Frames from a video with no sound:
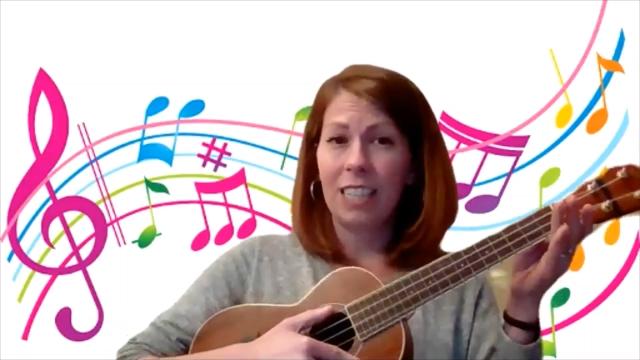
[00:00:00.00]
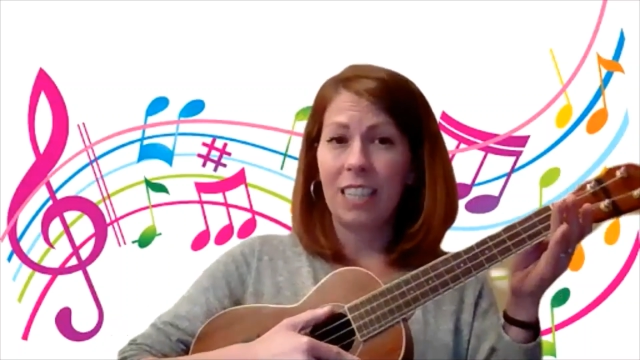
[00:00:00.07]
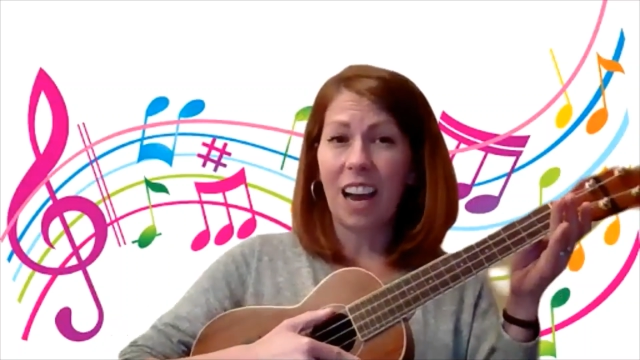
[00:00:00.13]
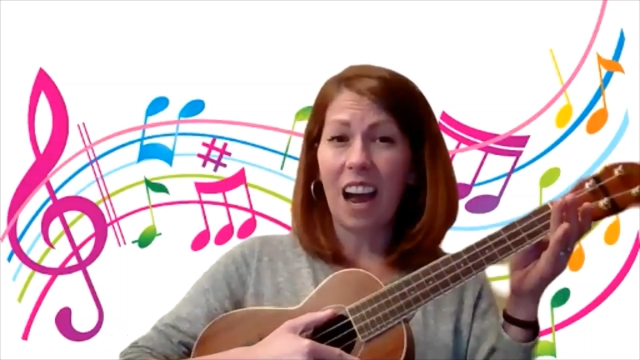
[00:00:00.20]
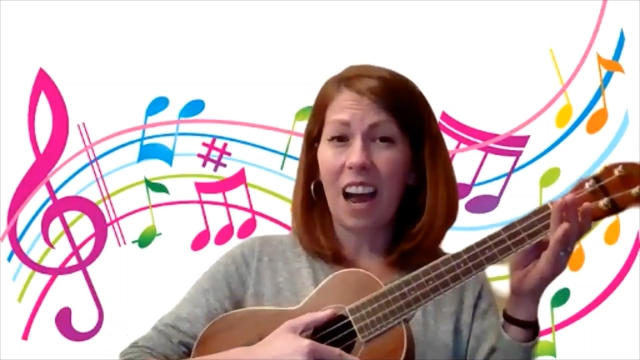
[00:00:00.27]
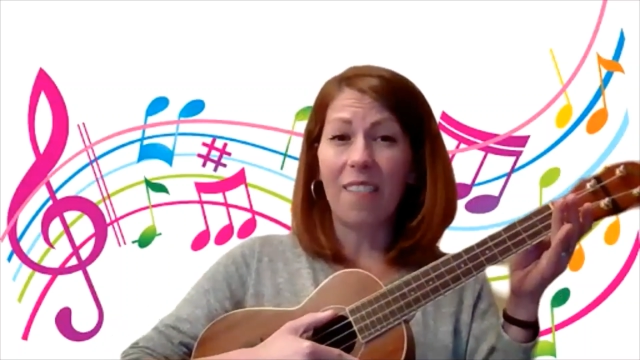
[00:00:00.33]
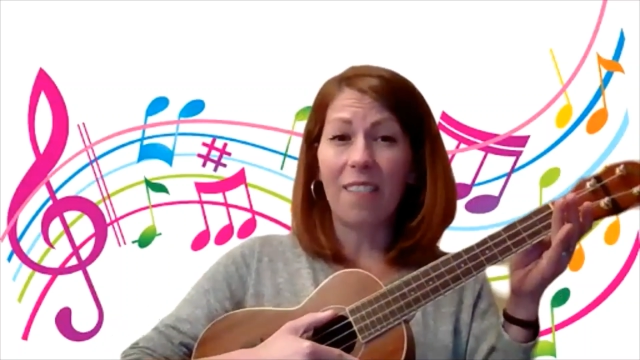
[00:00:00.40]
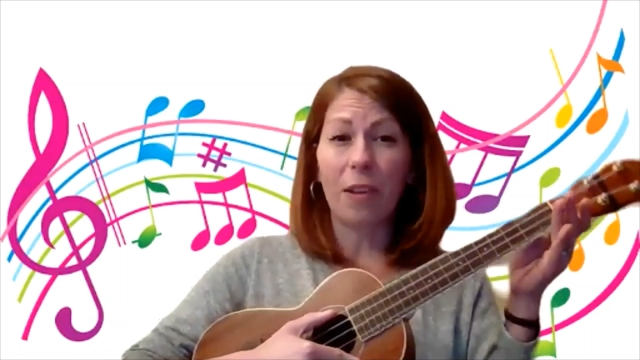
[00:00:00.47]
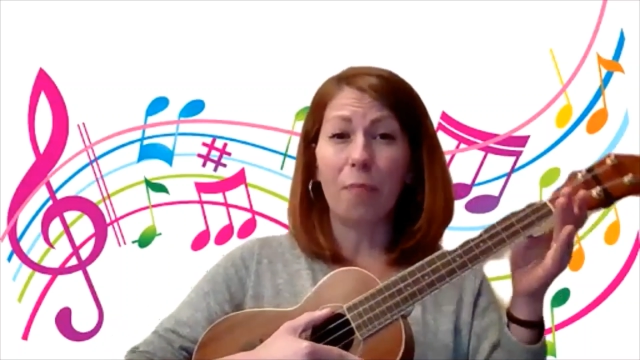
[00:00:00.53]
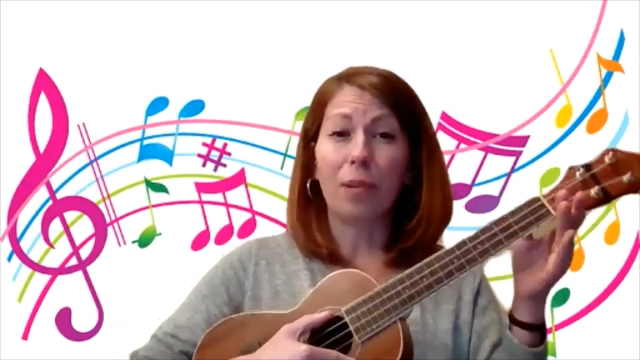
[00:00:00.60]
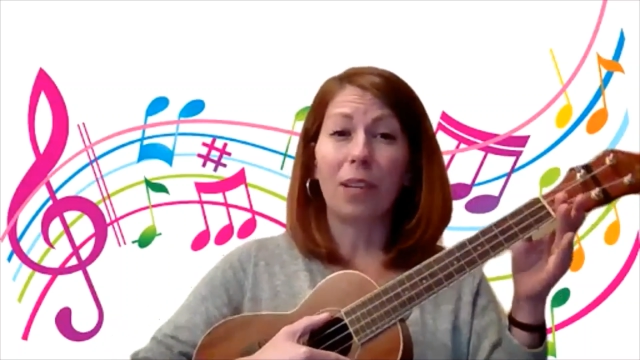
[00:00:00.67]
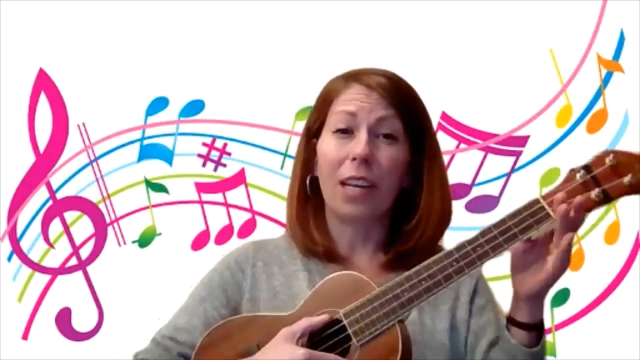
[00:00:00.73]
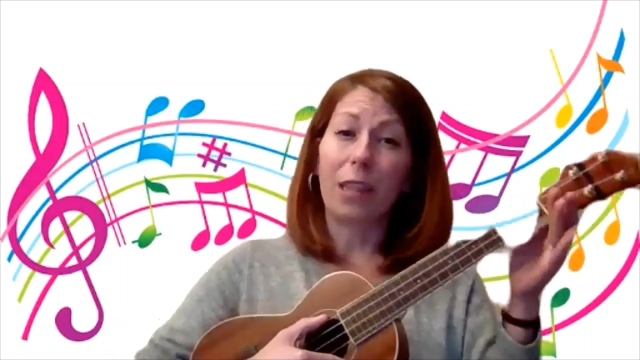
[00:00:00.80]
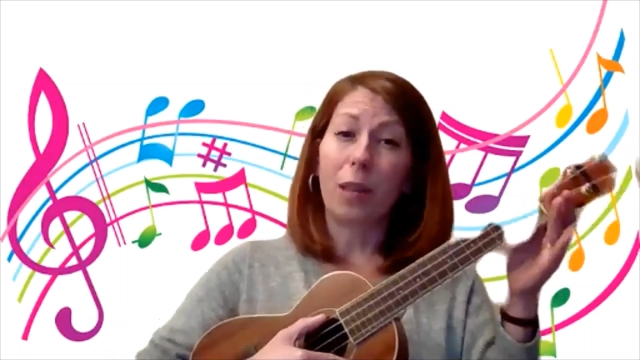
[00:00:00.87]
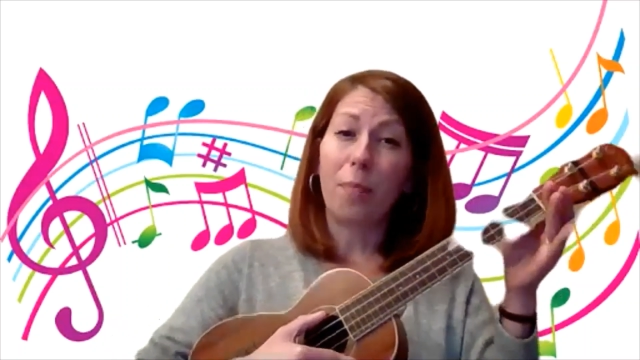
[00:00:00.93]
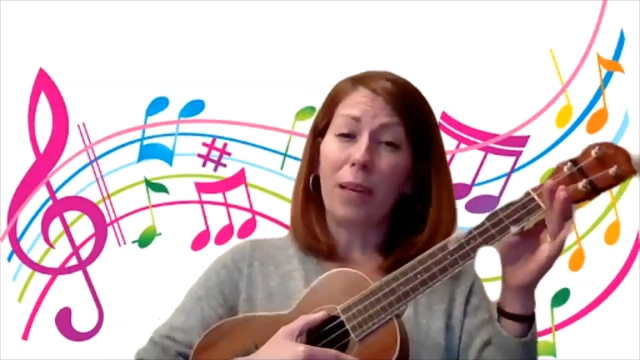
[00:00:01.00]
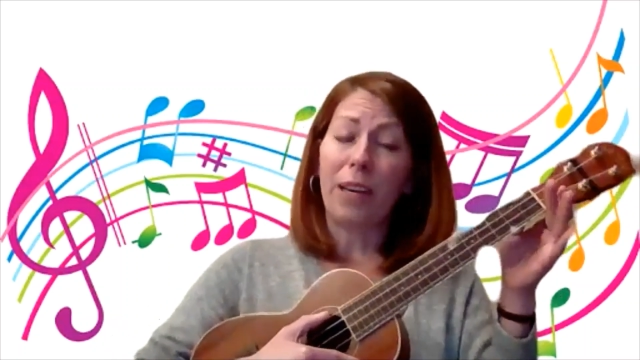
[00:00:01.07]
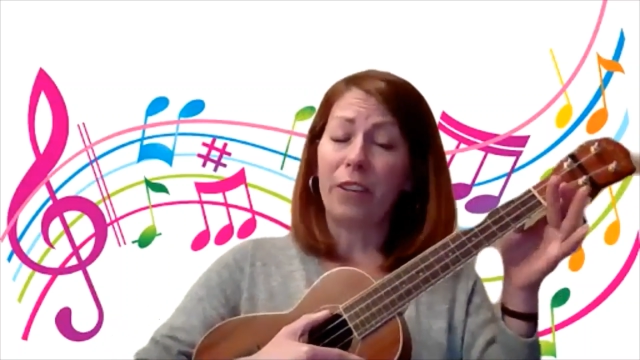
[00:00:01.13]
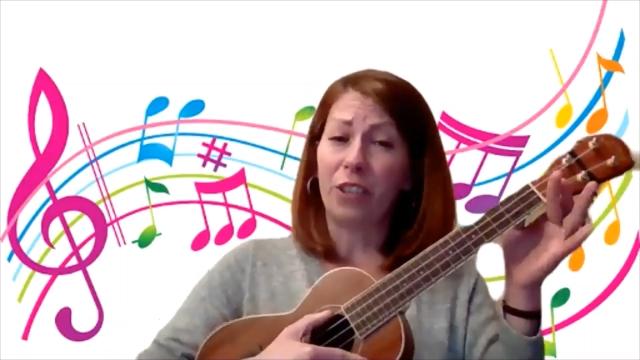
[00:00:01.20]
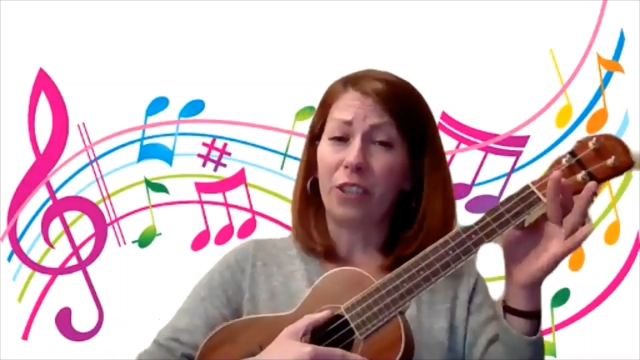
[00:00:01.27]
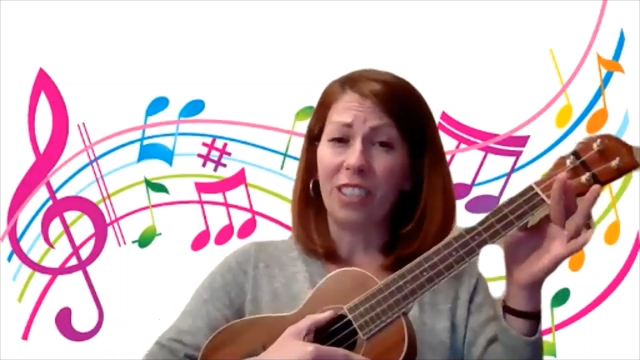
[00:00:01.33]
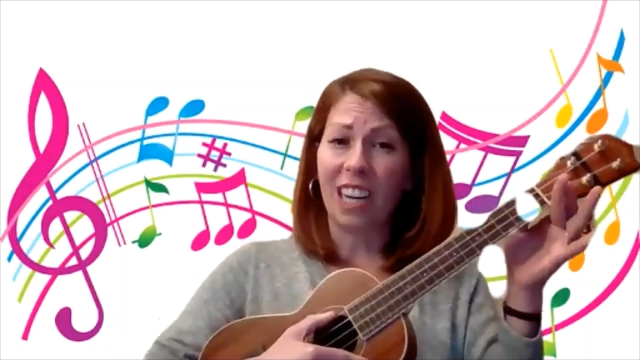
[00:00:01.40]
to have it play the
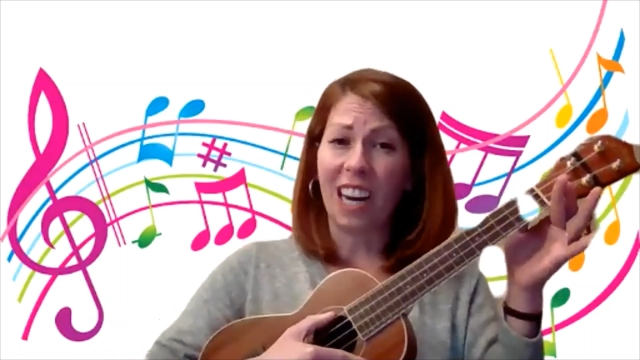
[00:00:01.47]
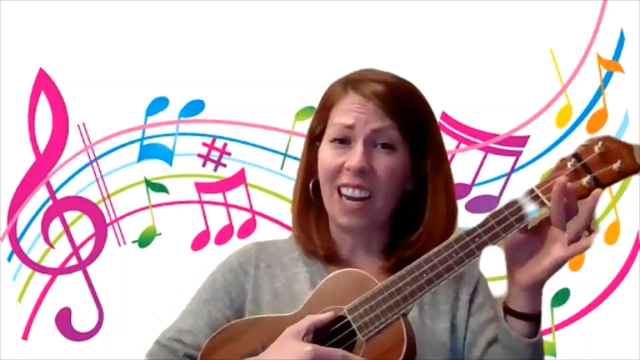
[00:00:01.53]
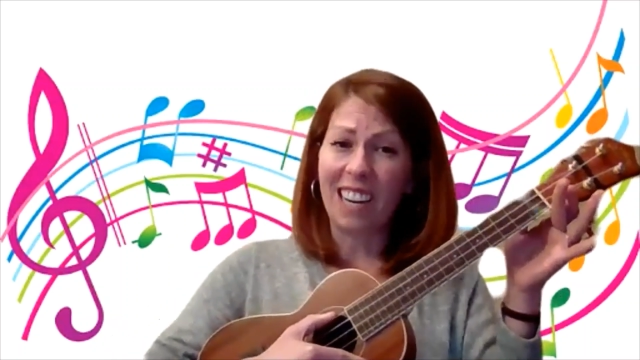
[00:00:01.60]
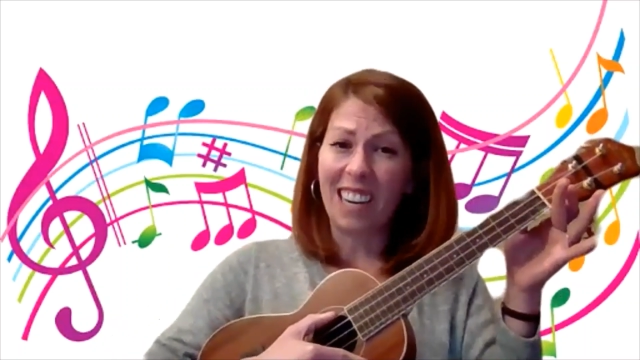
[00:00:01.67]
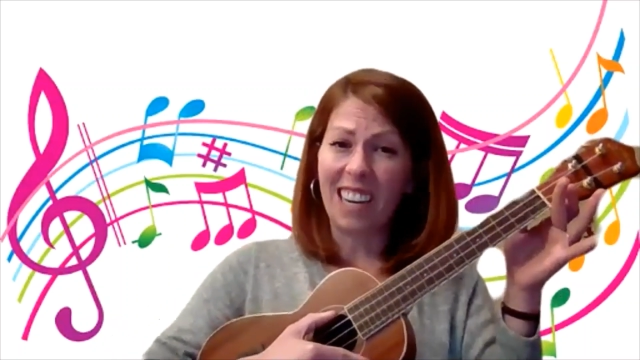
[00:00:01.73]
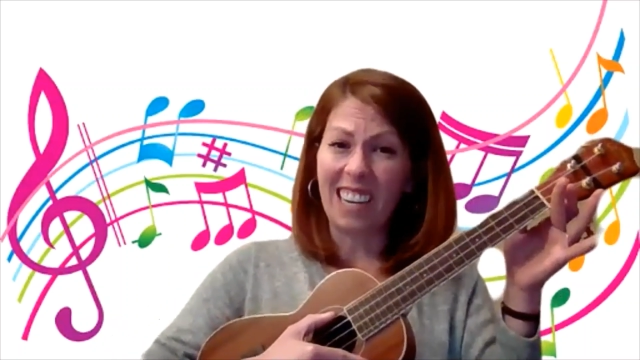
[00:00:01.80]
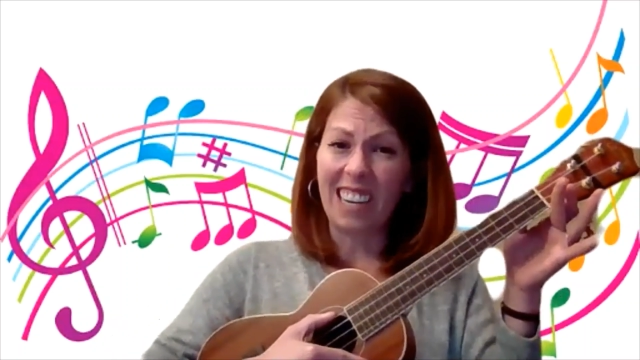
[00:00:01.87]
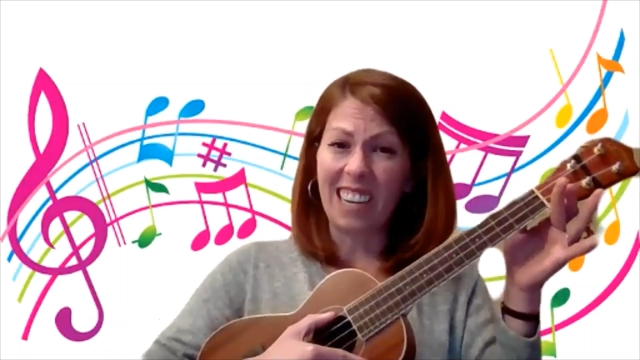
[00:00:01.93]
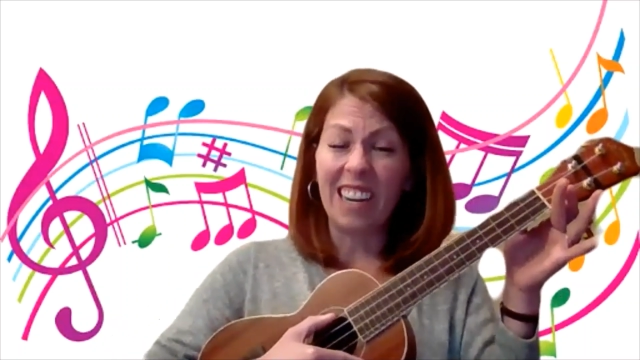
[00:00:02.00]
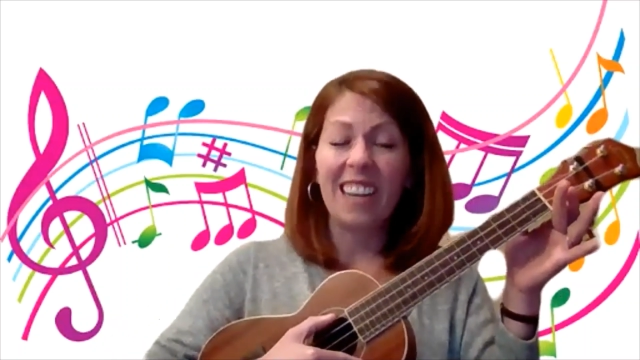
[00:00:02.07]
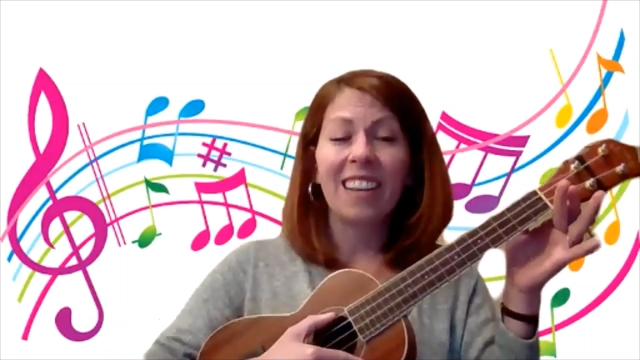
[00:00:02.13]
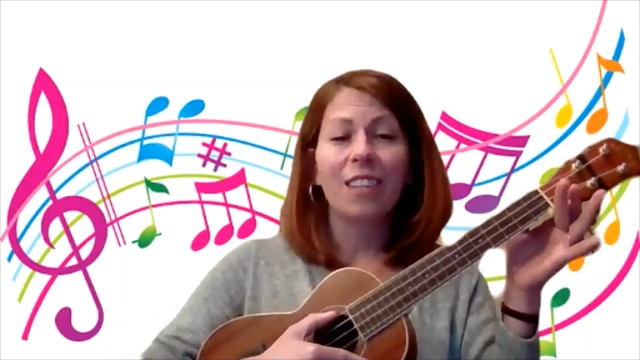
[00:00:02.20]
pitches that I need.